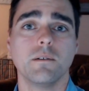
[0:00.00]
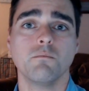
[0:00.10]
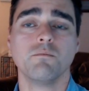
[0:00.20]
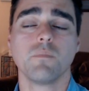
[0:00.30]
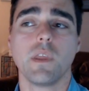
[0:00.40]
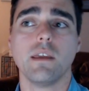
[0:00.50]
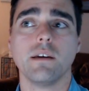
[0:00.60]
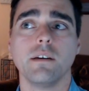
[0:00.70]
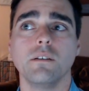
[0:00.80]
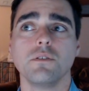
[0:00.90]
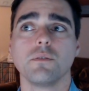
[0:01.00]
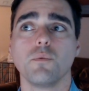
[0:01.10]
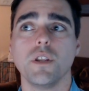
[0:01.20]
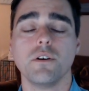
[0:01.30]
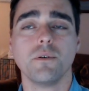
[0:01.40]
And we
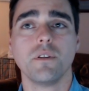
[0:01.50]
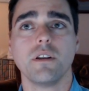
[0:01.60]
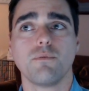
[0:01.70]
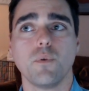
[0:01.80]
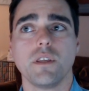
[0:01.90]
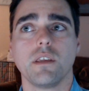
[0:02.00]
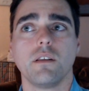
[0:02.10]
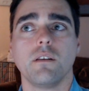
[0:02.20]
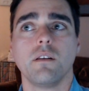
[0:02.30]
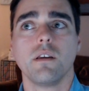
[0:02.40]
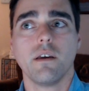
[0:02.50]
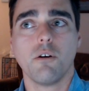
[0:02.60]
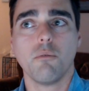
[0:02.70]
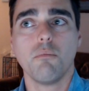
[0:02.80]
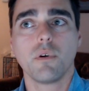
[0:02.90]
know that if we can
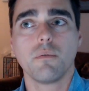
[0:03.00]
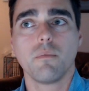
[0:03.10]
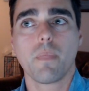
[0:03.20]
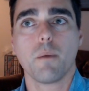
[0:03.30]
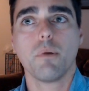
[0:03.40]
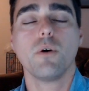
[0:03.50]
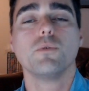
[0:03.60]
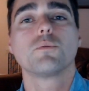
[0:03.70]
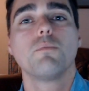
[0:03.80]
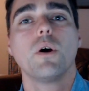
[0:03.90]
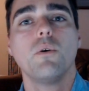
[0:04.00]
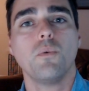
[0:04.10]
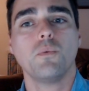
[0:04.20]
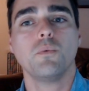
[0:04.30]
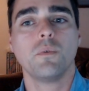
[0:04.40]
help
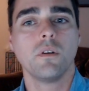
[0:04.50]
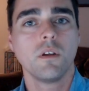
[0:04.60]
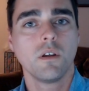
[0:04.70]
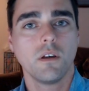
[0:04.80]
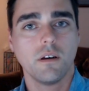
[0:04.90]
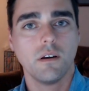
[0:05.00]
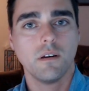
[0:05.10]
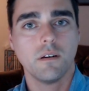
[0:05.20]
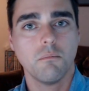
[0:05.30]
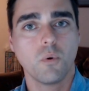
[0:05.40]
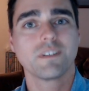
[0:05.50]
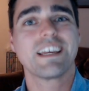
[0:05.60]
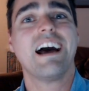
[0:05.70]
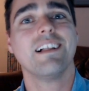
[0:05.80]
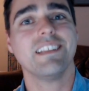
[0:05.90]
postpone
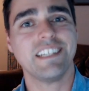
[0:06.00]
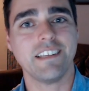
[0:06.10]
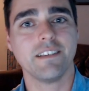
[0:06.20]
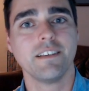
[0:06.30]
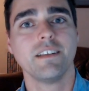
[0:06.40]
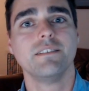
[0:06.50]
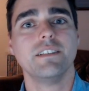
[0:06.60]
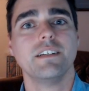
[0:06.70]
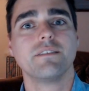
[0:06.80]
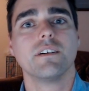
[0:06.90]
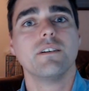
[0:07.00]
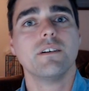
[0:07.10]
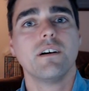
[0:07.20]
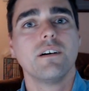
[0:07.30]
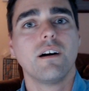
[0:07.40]
mortality, that the
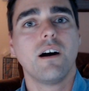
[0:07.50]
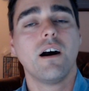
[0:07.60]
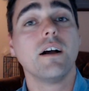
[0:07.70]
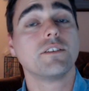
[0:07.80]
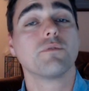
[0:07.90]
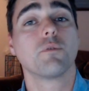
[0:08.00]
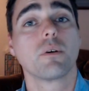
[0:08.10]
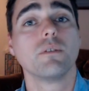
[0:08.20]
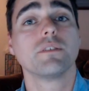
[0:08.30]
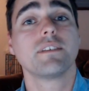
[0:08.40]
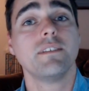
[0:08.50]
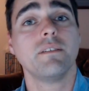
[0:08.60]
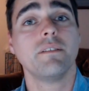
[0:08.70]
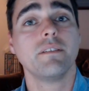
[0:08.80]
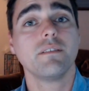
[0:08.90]
odds of a
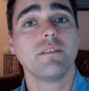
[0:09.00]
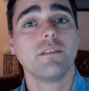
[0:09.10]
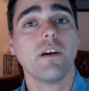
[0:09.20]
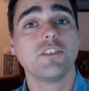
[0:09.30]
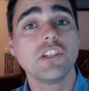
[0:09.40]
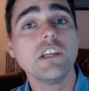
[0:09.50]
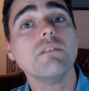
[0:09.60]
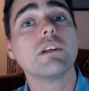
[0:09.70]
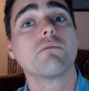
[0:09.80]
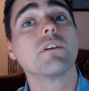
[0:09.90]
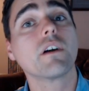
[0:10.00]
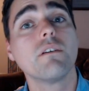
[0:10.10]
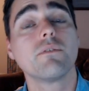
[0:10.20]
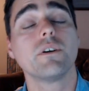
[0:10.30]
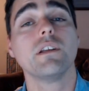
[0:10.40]
person achieving
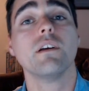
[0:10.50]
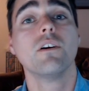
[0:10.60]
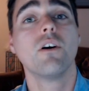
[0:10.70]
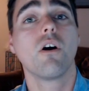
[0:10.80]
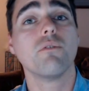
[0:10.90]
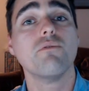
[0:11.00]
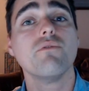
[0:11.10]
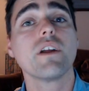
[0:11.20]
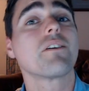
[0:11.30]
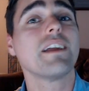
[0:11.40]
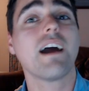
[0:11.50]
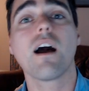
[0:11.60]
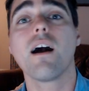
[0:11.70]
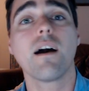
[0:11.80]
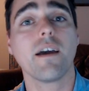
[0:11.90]
recovery are very
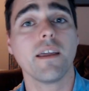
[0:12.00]
high.